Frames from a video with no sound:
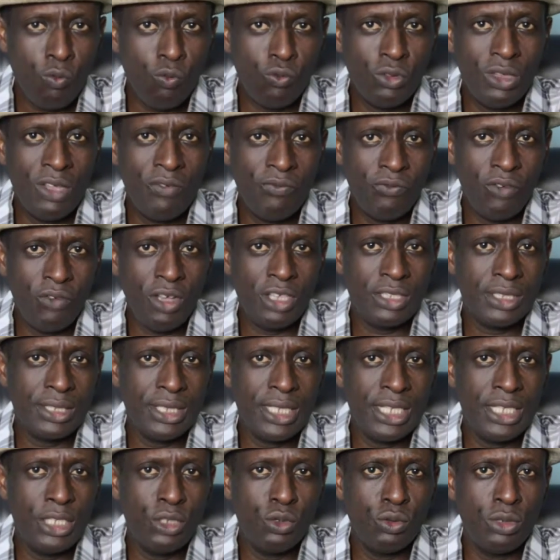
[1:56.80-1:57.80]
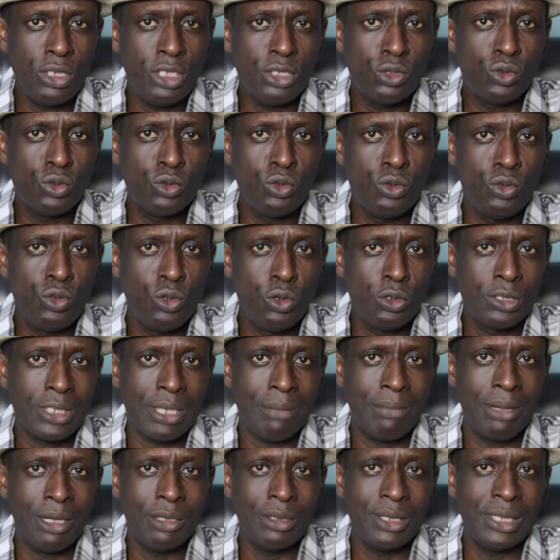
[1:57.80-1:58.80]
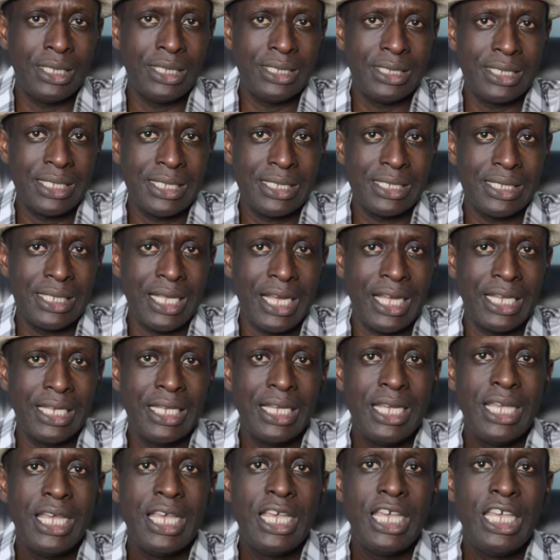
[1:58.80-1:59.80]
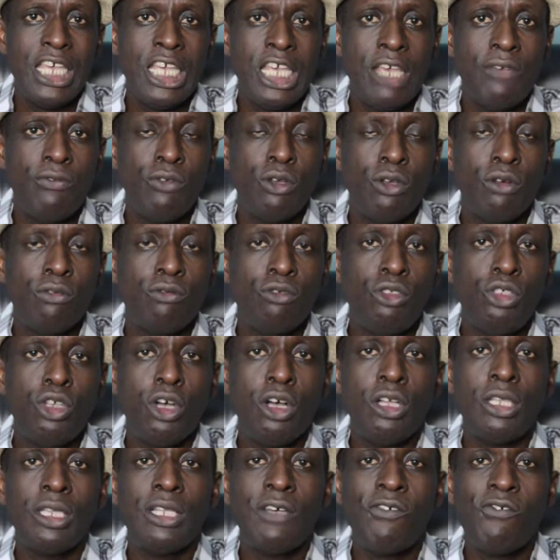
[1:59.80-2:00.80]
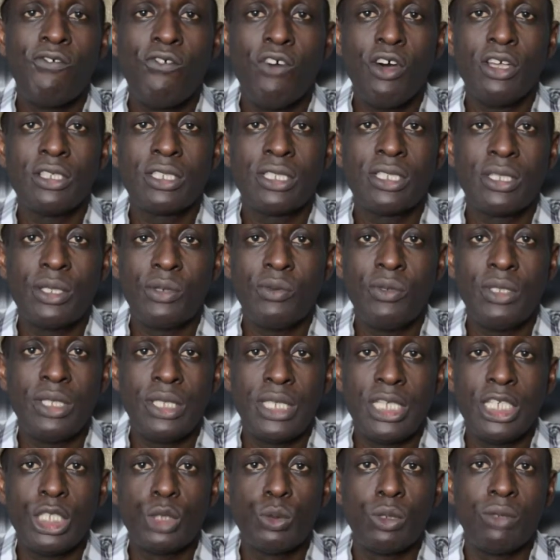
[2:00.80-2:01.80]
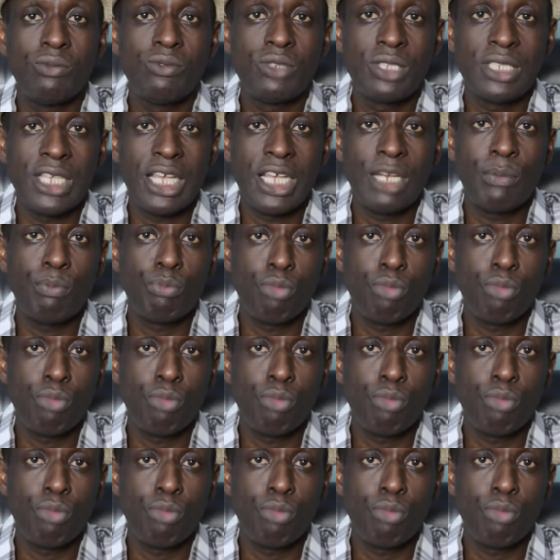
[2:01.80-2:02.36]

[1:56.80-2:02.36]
the first thing you need to note about this is that if you've done the first three things we've said